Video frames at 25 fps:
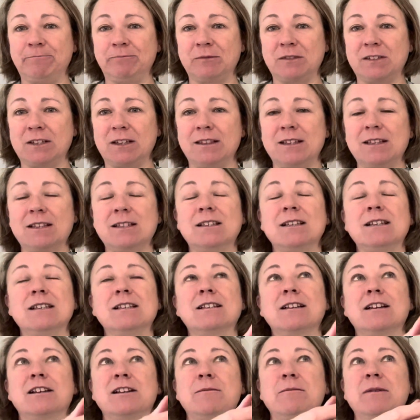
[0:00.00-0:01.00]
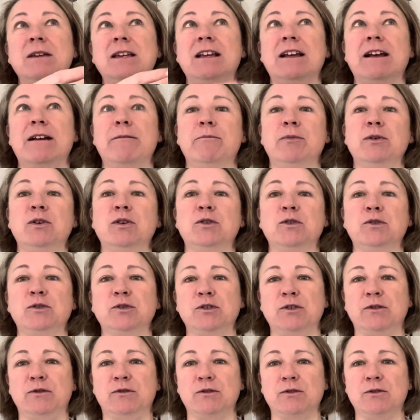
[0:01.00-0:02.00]
So this is going to be
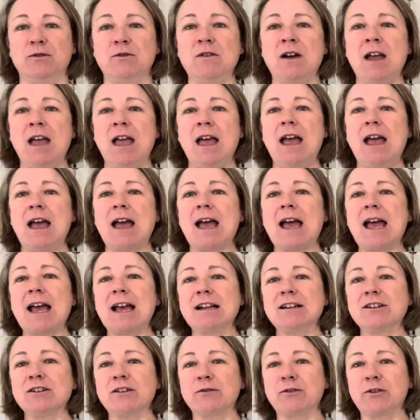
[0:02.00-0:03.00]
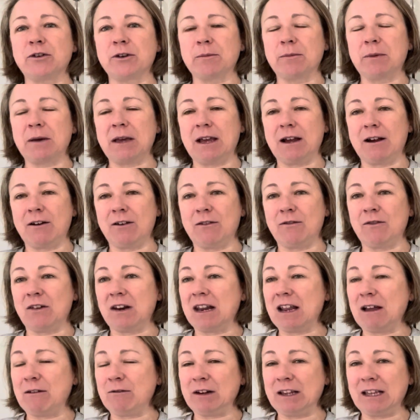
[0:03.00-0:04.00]
beautiful, and I've got a pair of
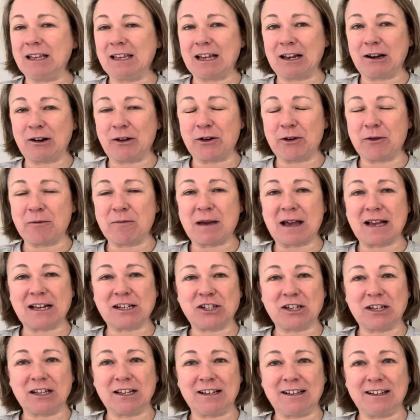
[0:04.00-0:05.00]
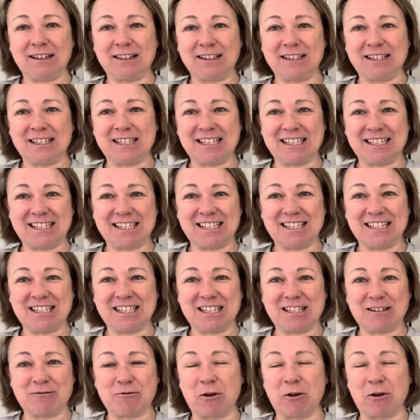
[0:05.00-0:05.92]
lovely yellow matching scissors.